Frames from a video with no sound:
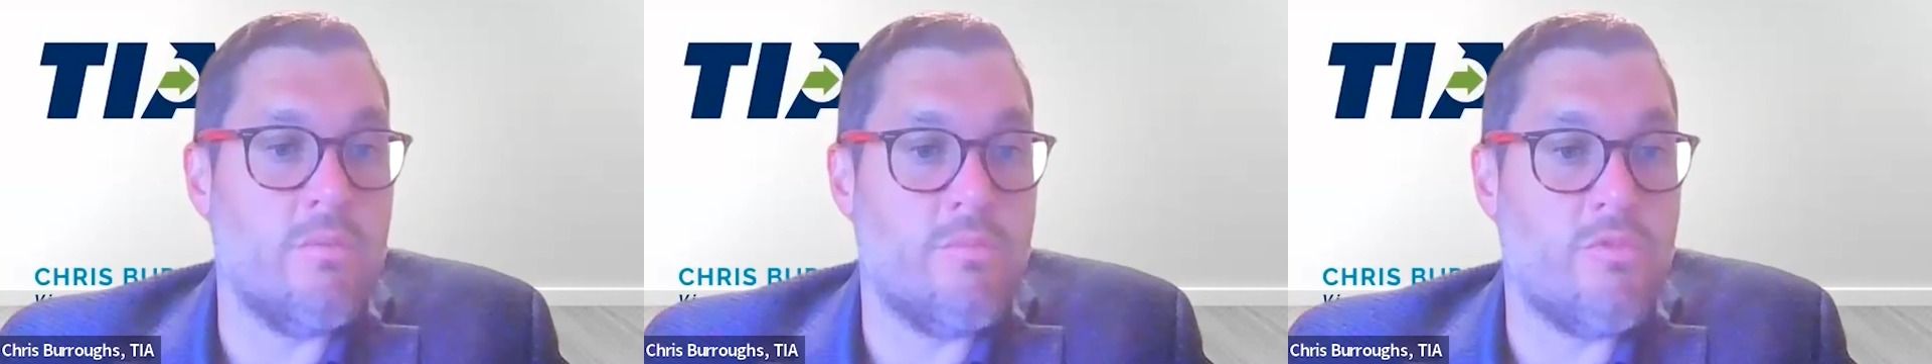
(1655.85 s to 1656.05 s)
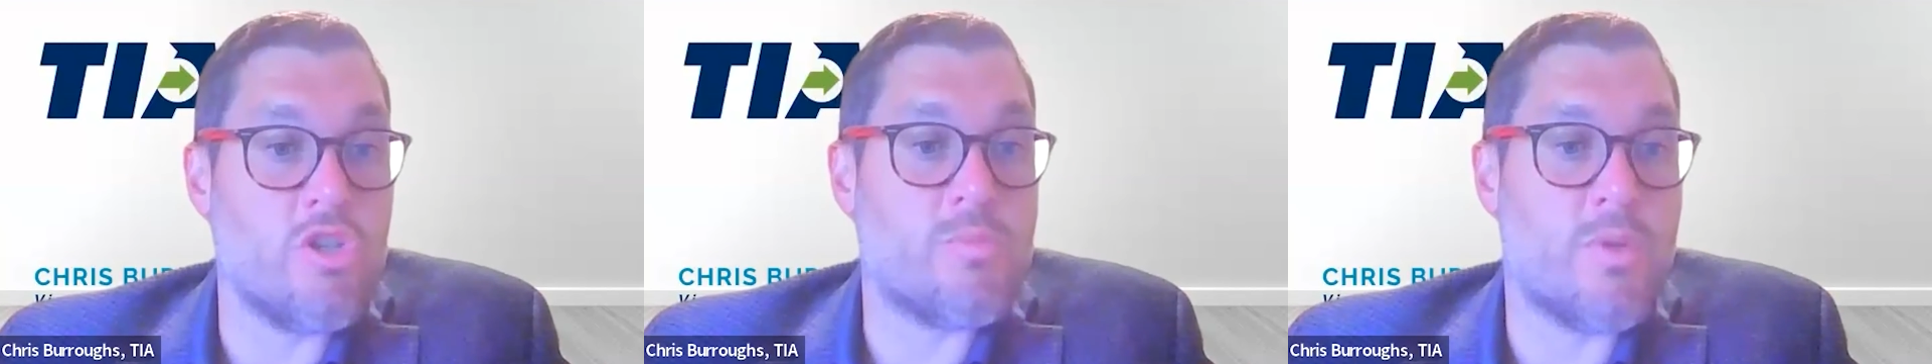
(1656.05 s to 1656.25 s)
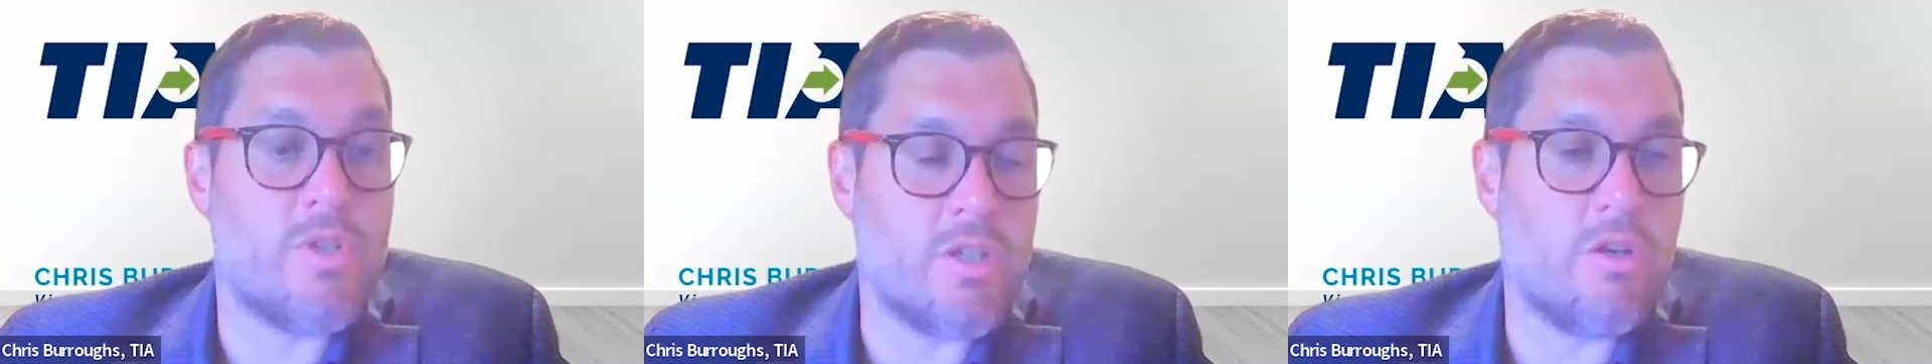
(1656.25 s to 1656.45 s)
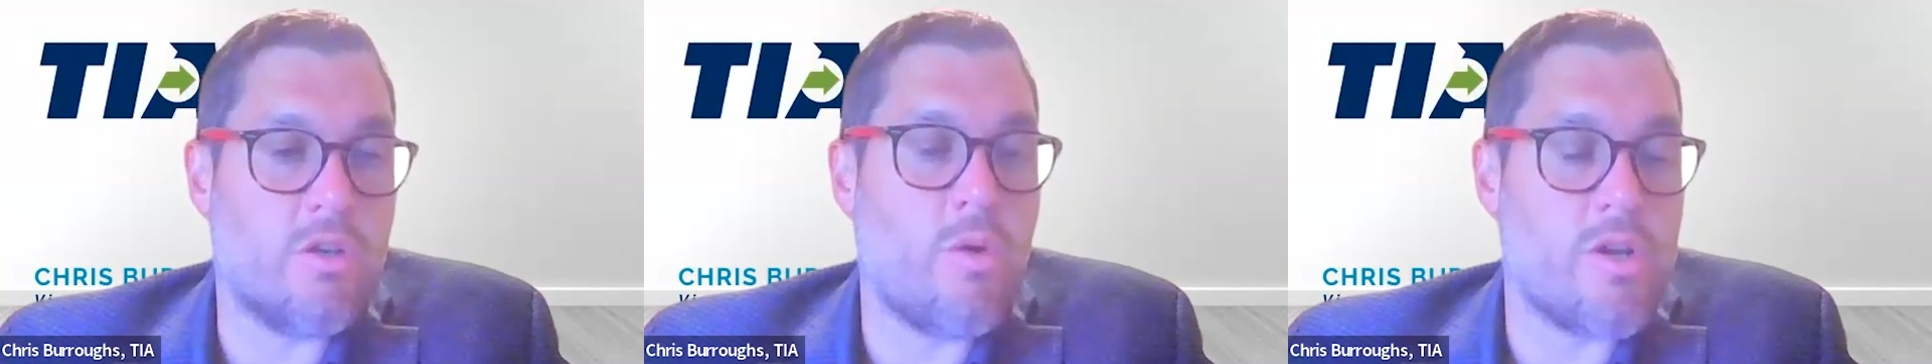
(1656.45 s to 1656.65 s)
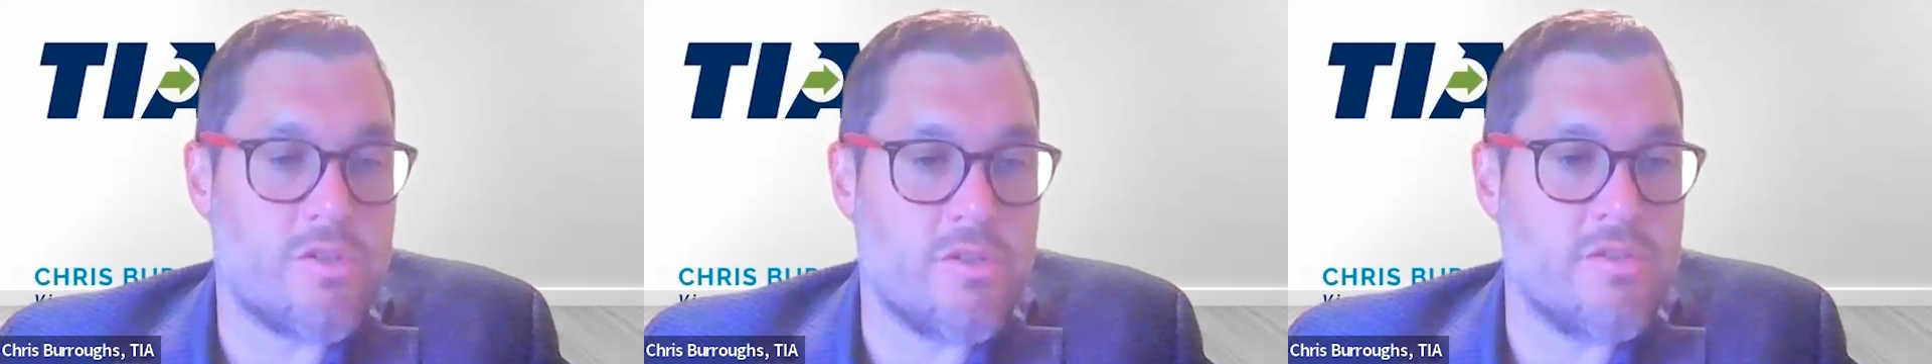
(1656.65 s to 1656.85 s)
those particular
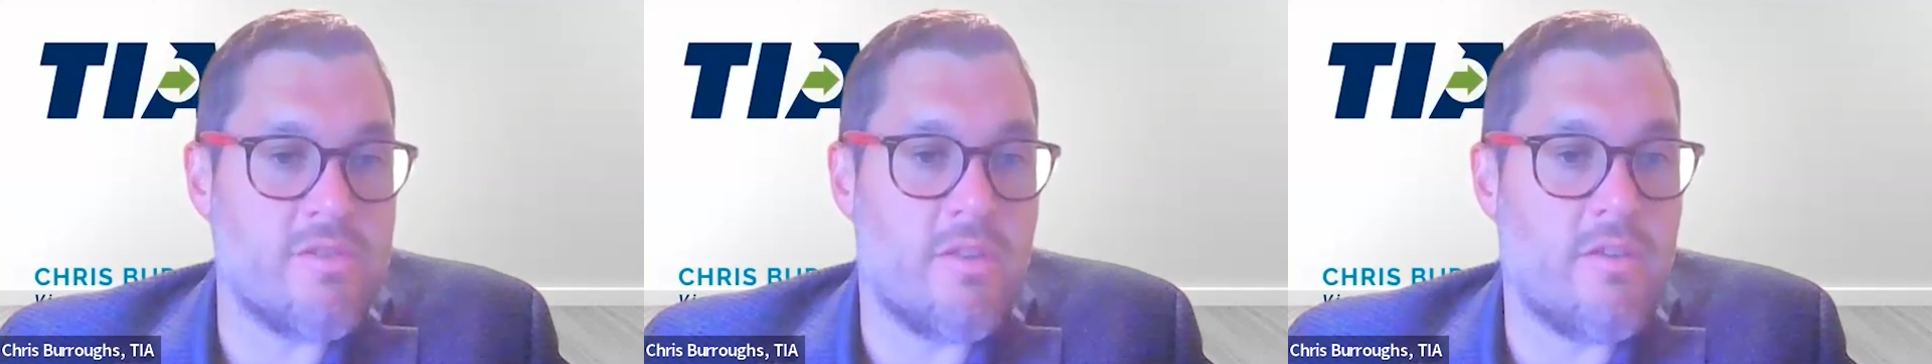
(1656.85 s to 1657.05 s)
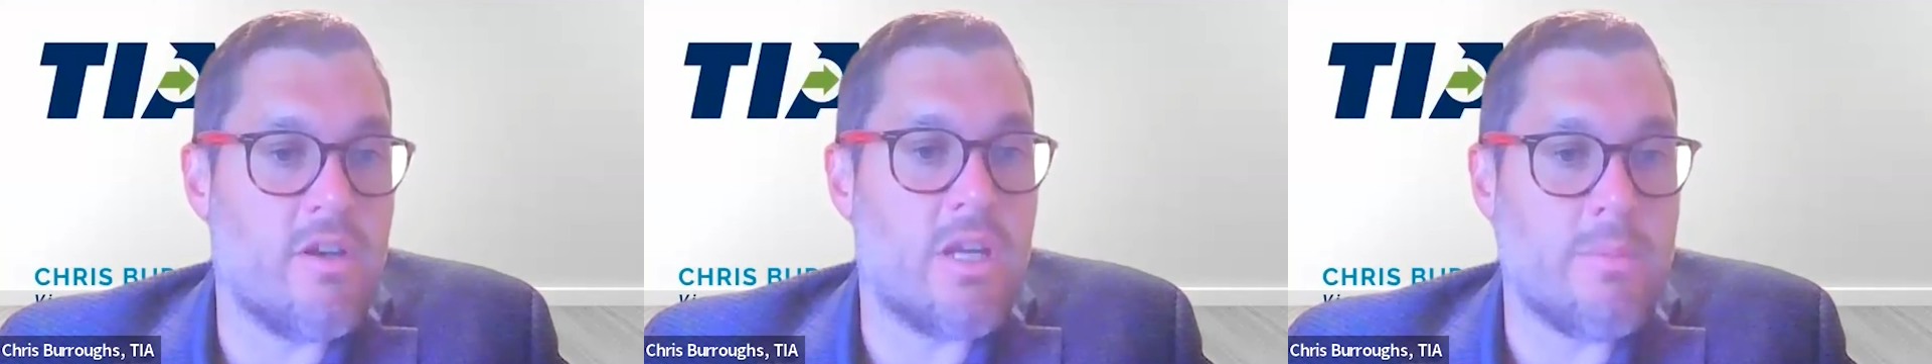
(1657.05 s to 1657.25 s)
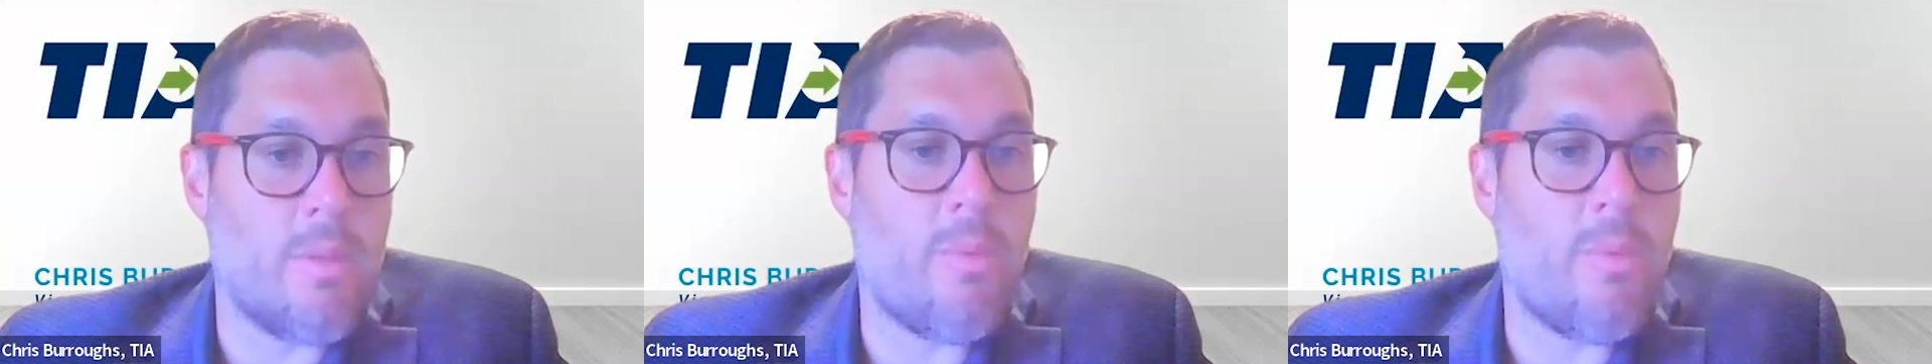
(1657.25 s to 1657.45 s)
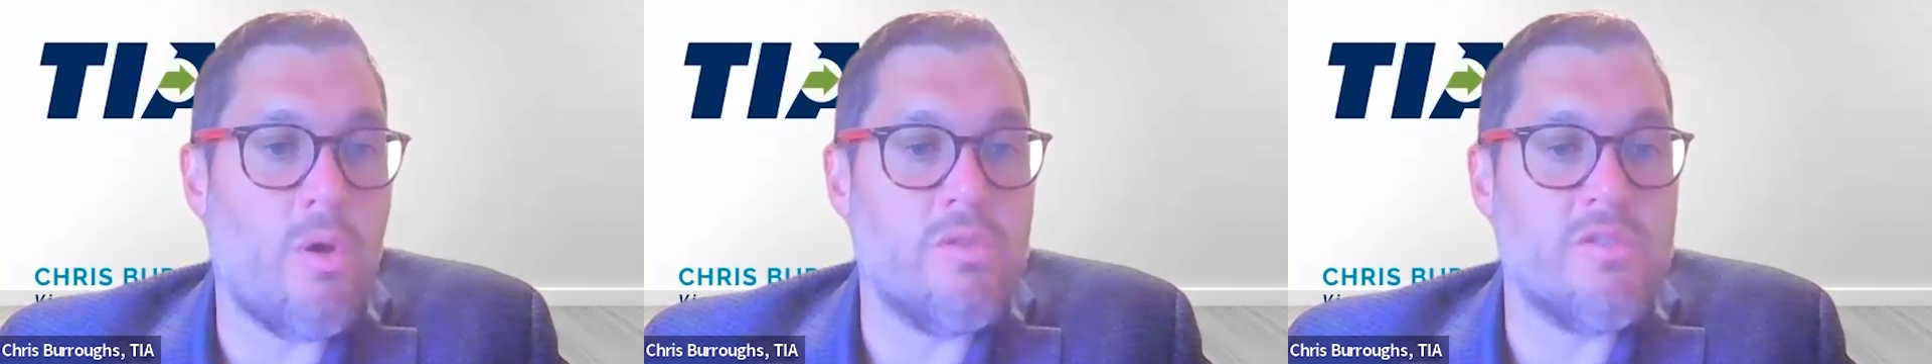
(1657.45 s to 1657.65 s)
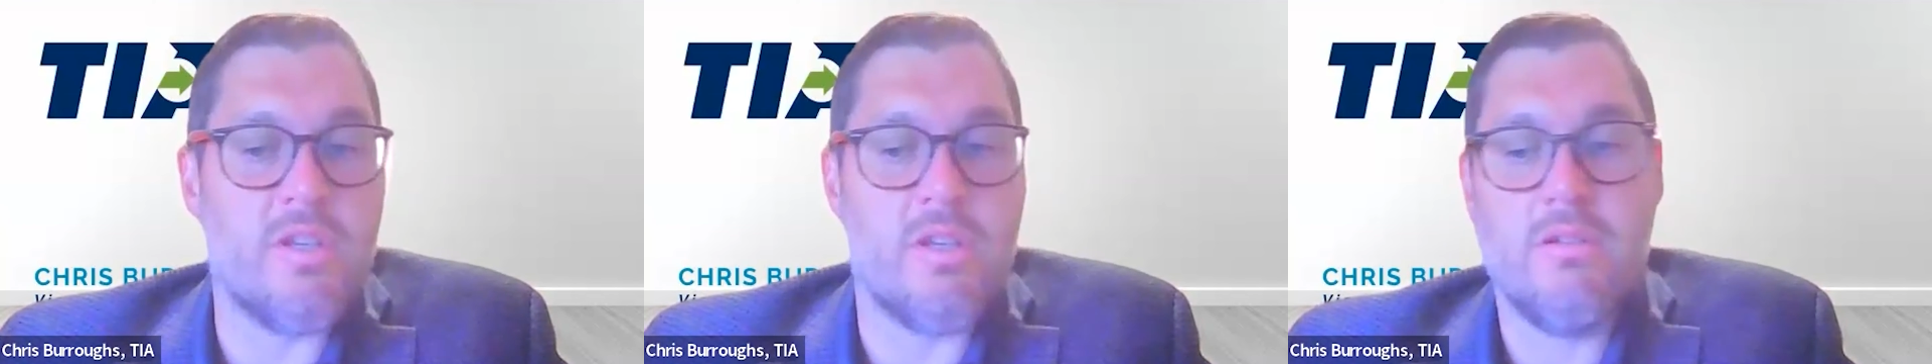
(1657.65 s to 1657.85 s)
questions that they're going to be
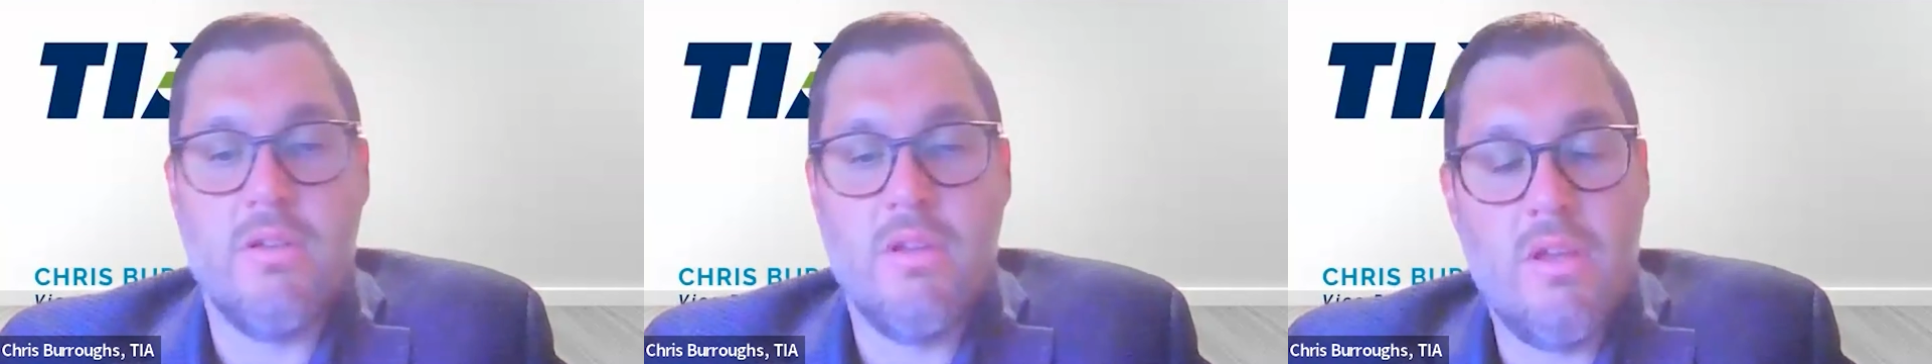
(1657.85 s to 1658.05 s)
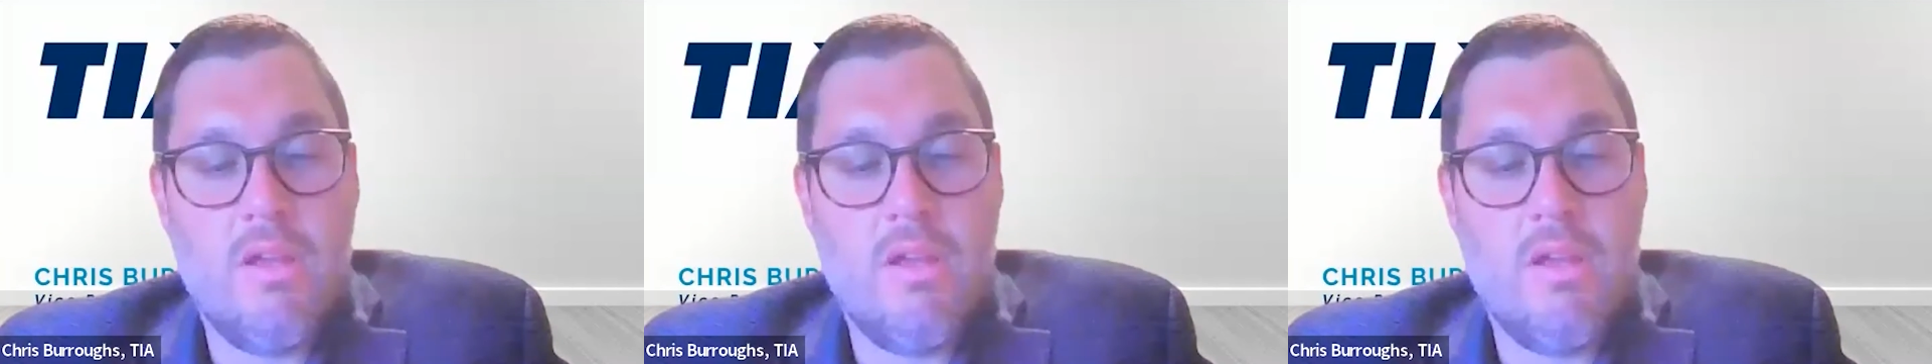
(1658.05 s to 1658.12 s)
posing.